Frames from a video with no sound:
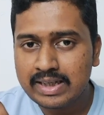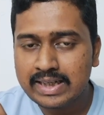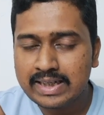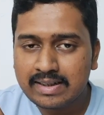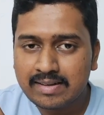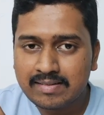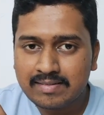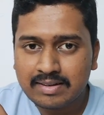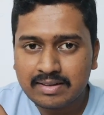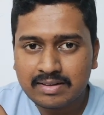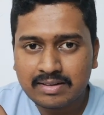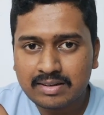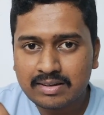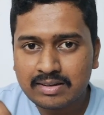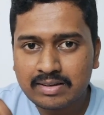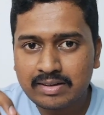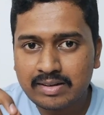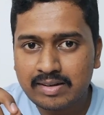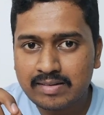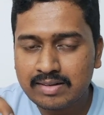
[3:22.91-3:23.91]
link is in
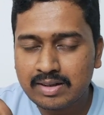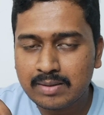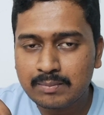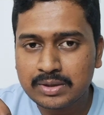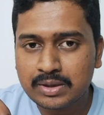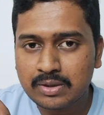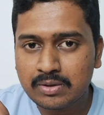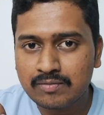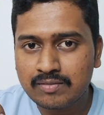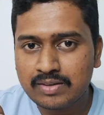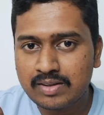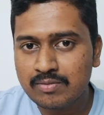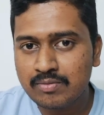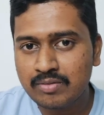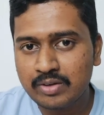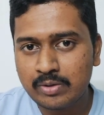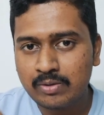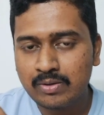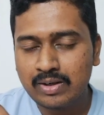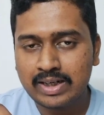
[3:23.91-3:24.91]
the description of this
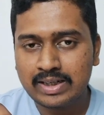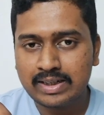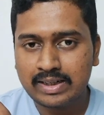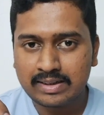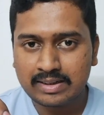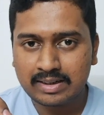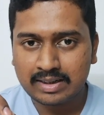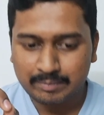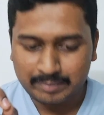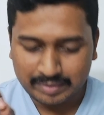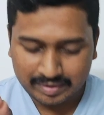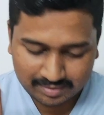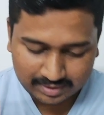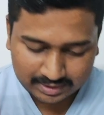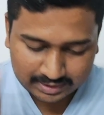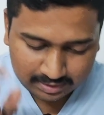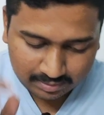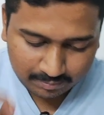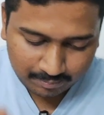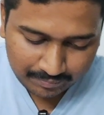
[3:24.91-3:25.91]
video and in the comment
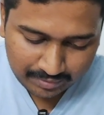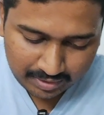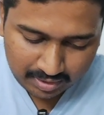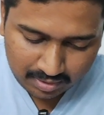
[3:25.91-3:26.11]
section.